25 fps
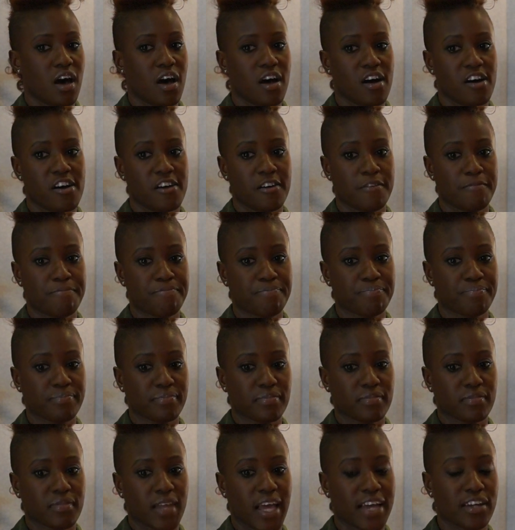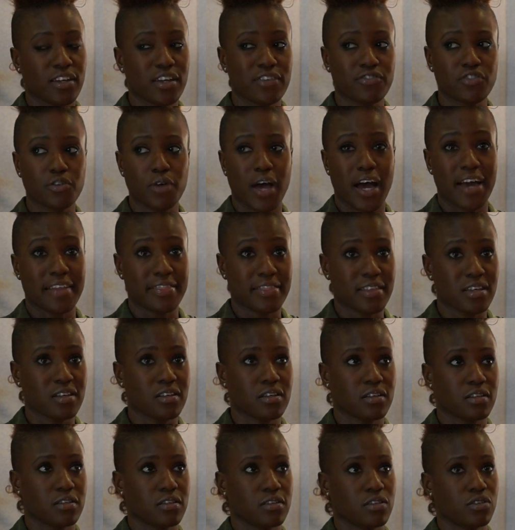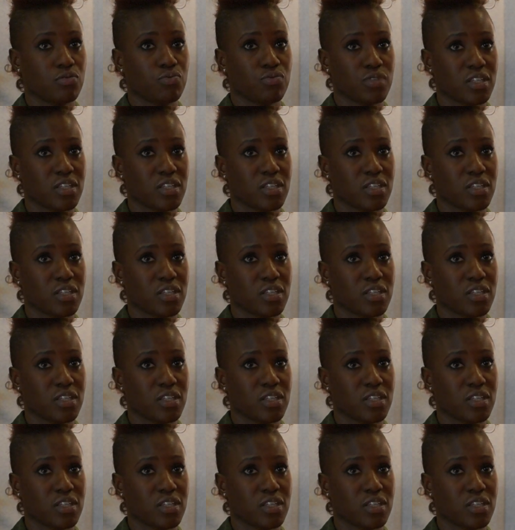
Um, and you have to, I think you